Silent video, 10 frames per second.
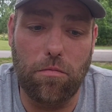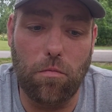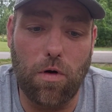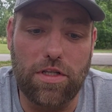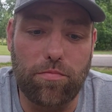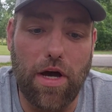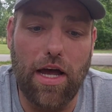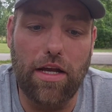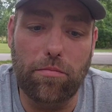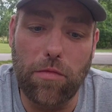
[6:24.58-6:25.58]
once
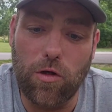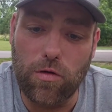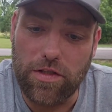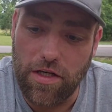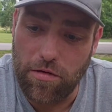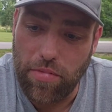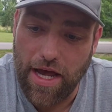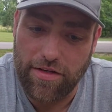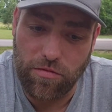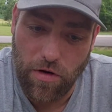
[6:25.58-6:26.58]
my middle son
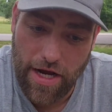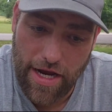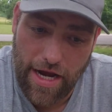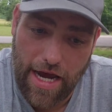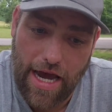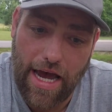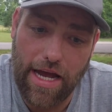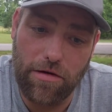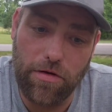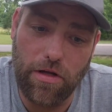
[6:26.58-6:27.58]
passed away,
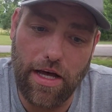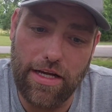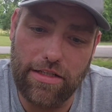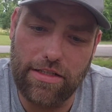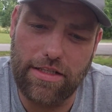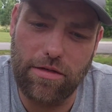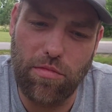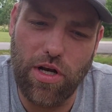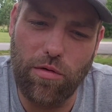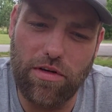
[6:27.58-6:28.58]
I realized that
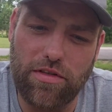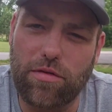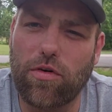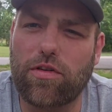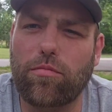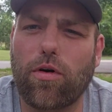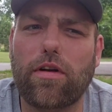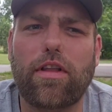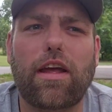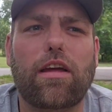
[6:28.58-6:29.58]
money wasn't the most
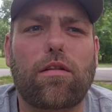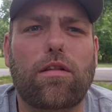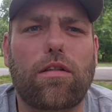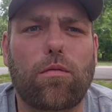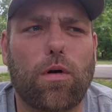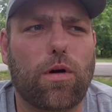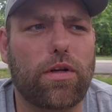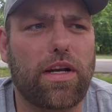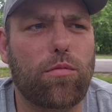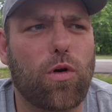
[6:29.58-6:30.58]
important thing in the world
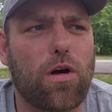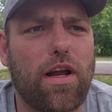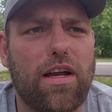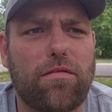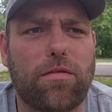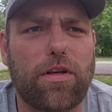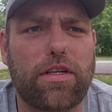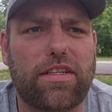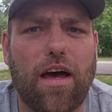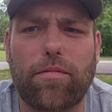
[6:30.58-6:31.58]
anymore, and I really
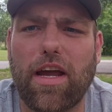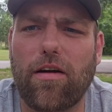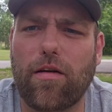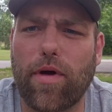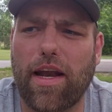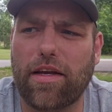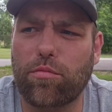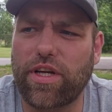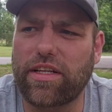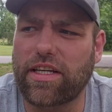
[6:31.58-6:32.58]
stopped caring about it
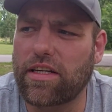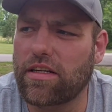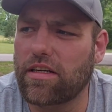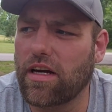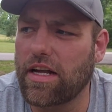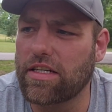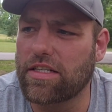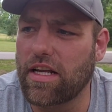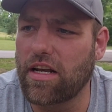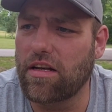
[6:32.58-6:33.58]
completely. I
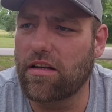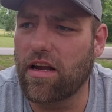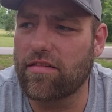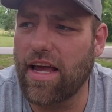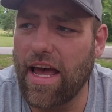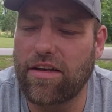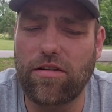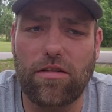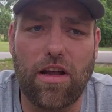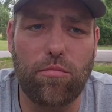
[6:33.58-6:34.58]
just did it because I had
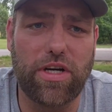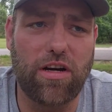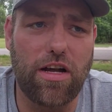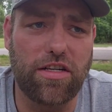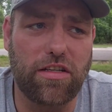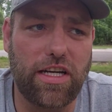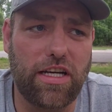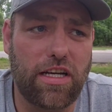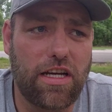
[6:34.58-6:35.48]
to, kind of begrudgingly,